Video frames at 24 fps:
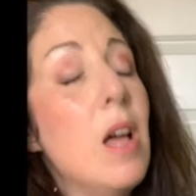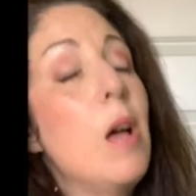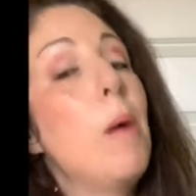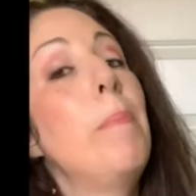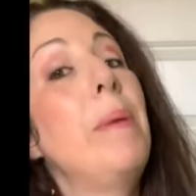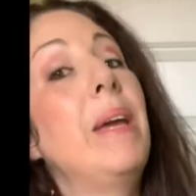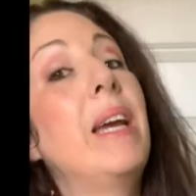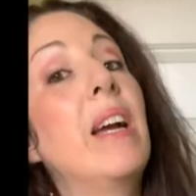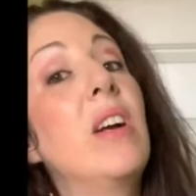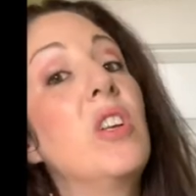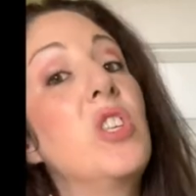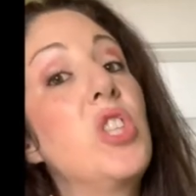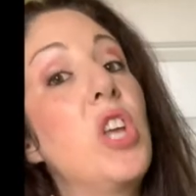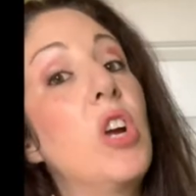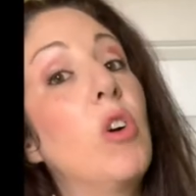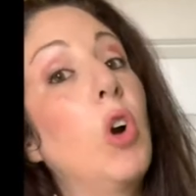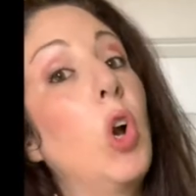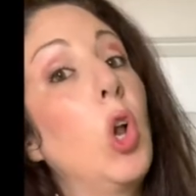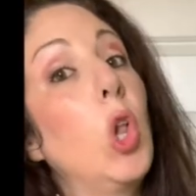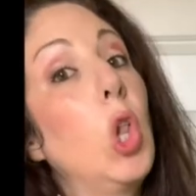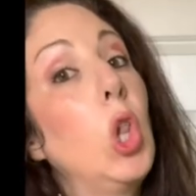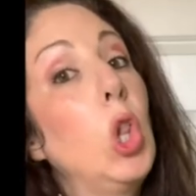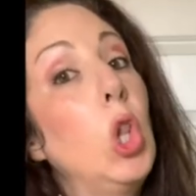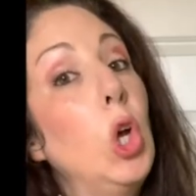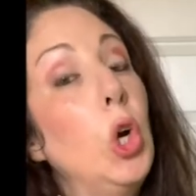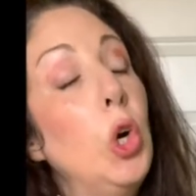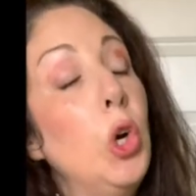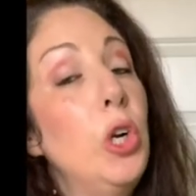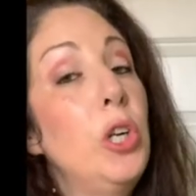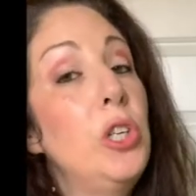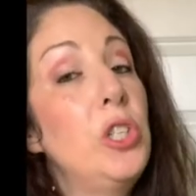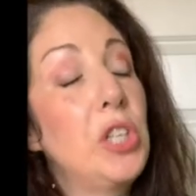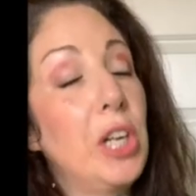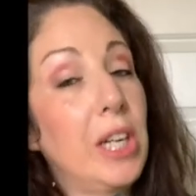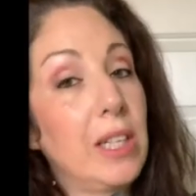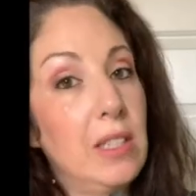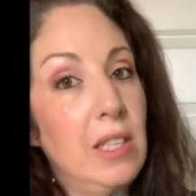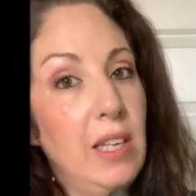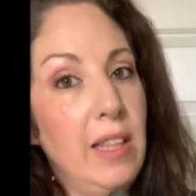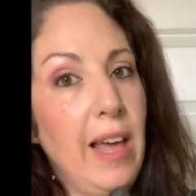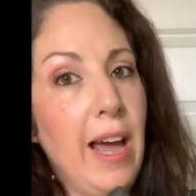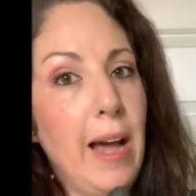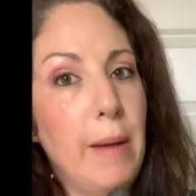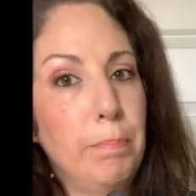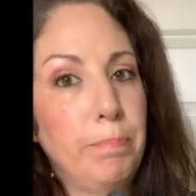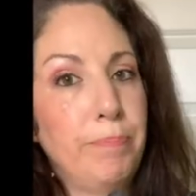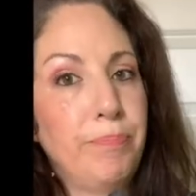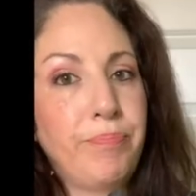because they're allergic to
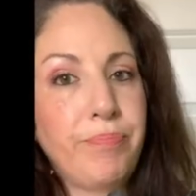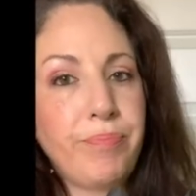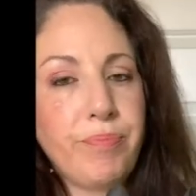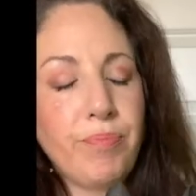them.